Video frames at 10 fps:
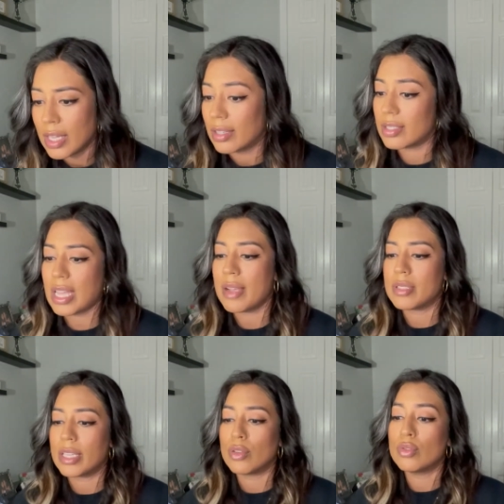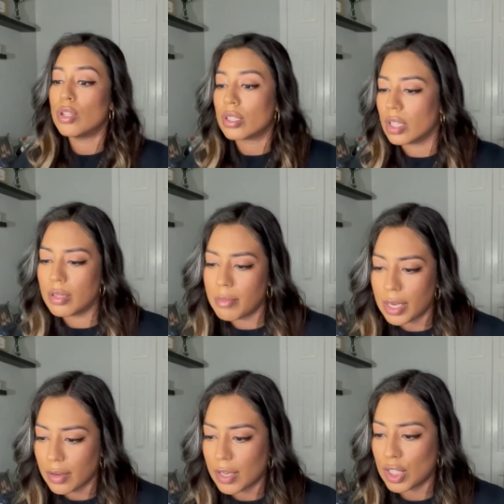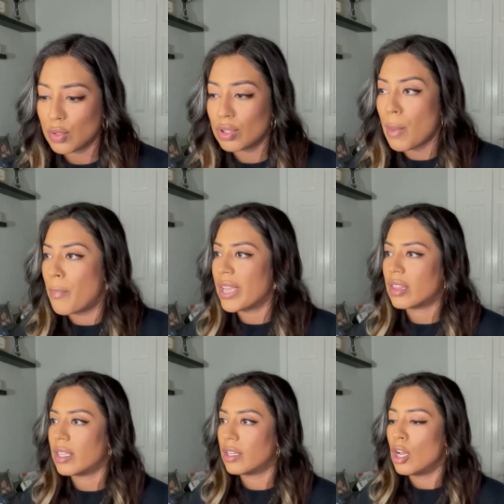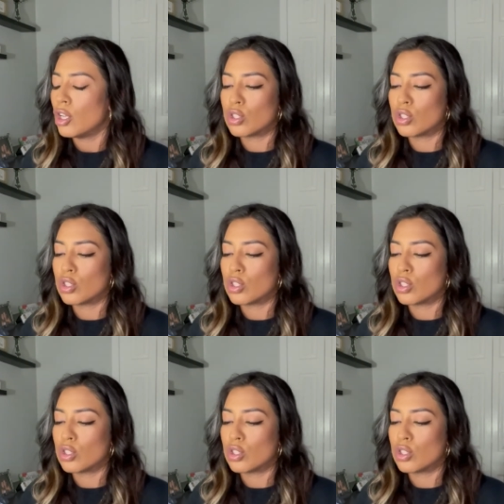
the times that you looked in the mirror and you depicted